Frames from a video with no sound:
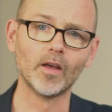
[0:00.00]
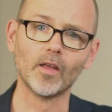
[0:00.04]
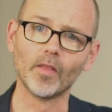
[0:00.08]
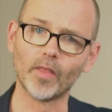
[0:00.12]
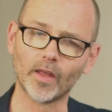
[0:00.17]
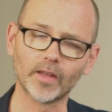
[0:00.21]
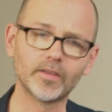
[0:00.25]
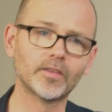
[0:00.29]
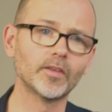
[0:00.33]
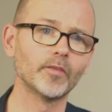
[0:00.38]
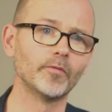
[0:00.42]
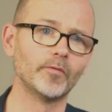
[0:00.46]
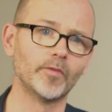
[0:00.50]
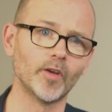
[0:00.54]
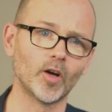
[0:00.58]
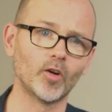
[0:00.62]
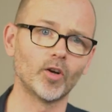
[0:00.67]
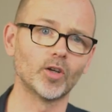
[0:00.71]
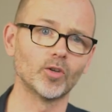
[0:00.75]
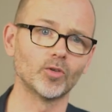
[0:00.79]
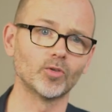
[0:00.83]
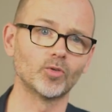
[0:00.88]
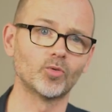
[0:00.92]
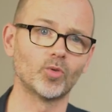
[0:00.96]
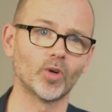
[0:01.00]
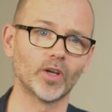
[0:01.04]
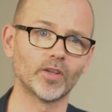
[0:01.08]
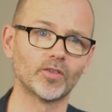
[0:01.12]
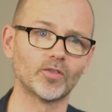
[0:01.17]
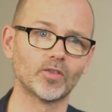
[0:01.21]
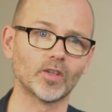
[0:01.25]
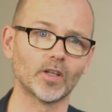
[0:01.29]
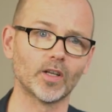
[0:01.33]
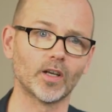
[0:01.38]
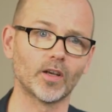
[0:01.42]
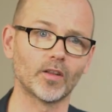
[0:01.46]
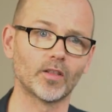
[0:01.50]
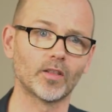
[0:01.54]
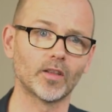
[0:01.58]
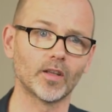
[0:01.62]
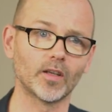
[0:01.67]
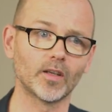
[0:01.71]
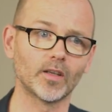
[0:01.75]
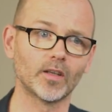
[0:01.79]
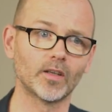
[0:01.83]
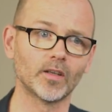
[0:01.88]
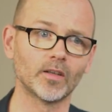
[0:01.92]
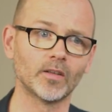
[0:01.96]
That's a very good question, I
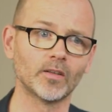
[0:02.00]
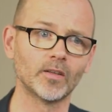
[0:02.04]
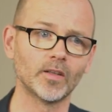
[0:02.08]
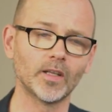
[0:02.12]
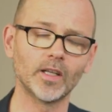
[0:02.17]
think.